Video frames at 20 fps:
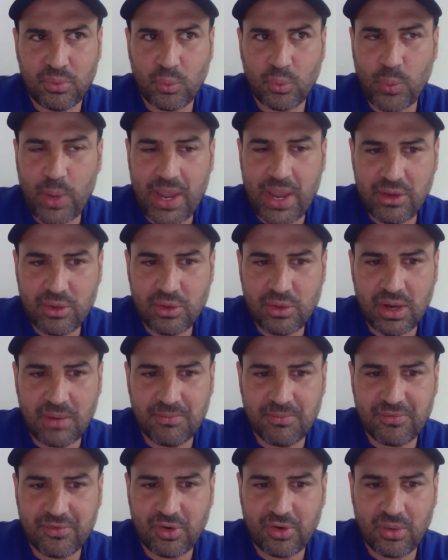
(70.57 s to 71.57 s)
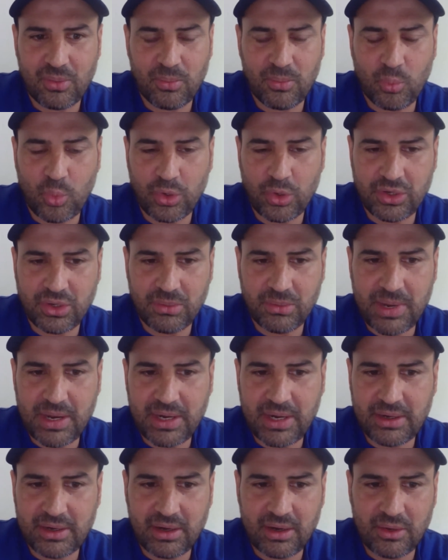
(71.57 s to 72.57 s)
where you come from, what your
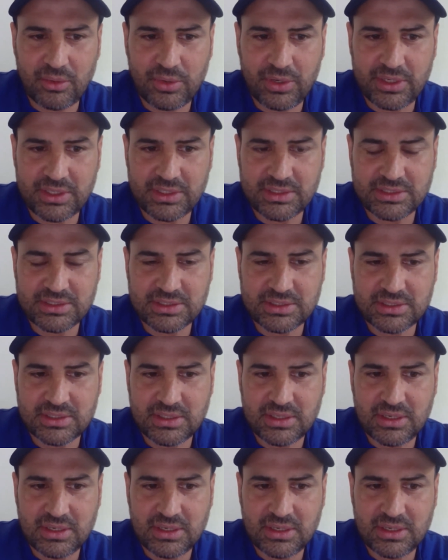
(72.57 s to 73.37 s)
background is,